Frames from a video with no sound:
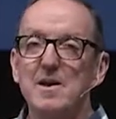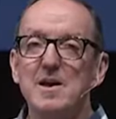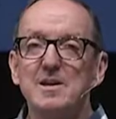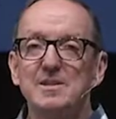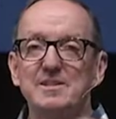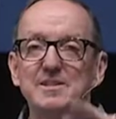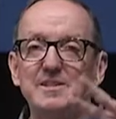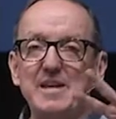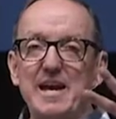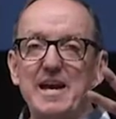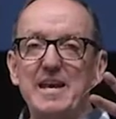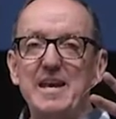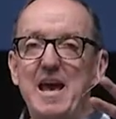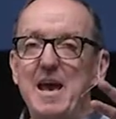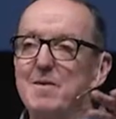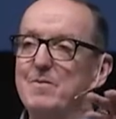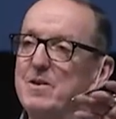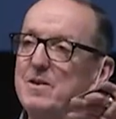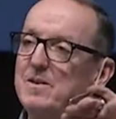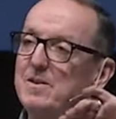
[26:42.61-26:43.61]
Second
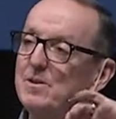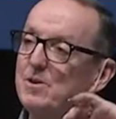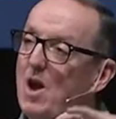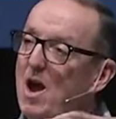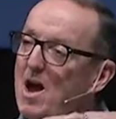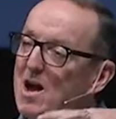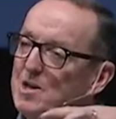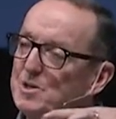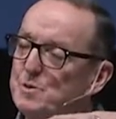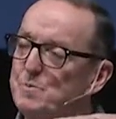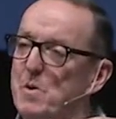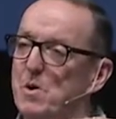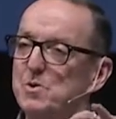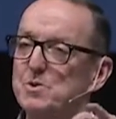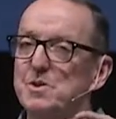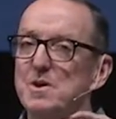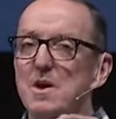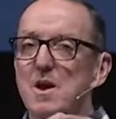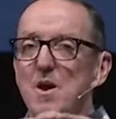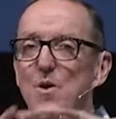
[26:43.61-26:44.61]
heaven,
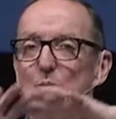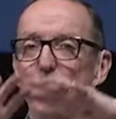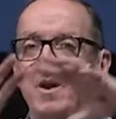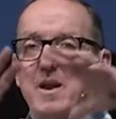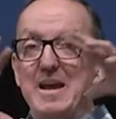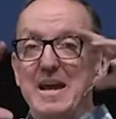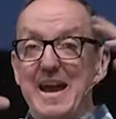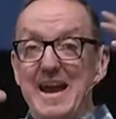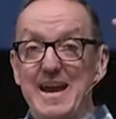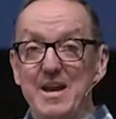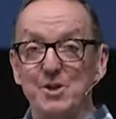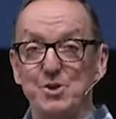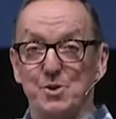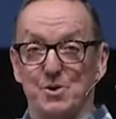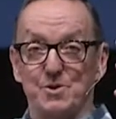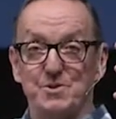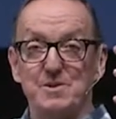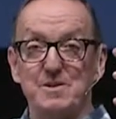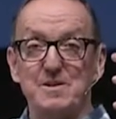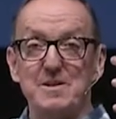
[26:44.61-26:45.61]
cosmos, where
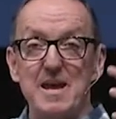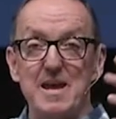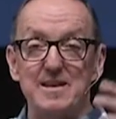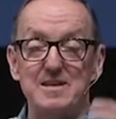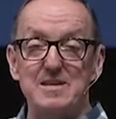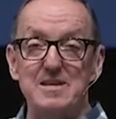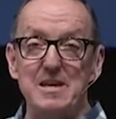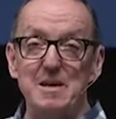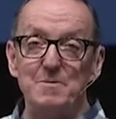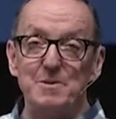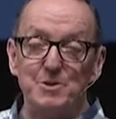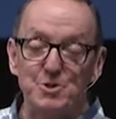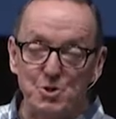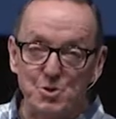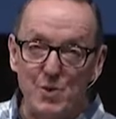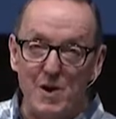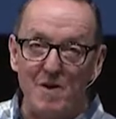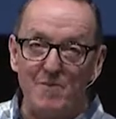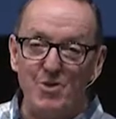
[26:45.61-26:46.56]
angels and demons dwell.